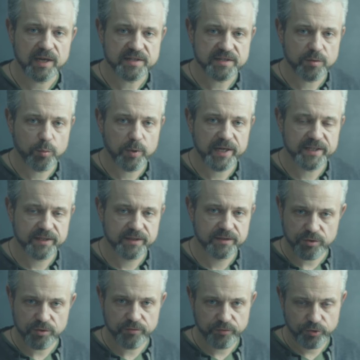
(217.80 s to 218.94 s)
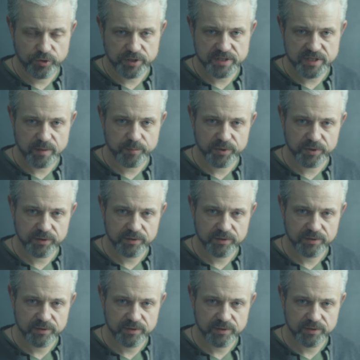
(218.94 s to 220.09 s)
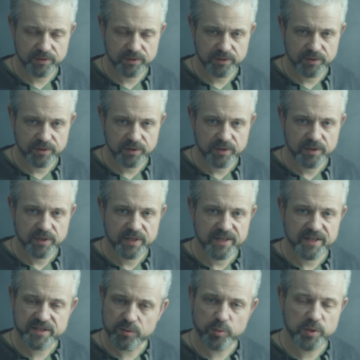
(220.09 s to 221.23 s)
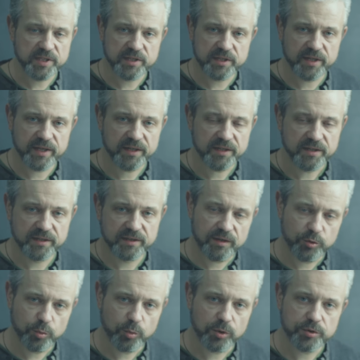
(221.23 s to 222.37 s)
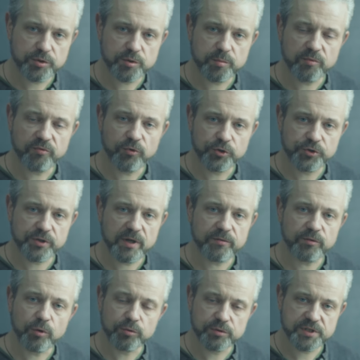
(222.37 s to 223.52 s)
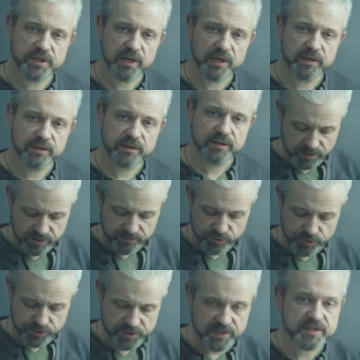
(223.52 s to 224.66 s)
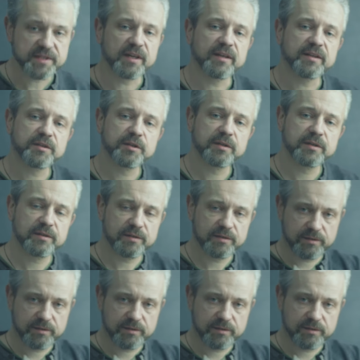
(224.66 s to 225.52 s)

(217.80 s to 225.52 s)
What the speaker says: as a weight. So for example, it's a windy day and you want to photograph outside. You have your C-stand,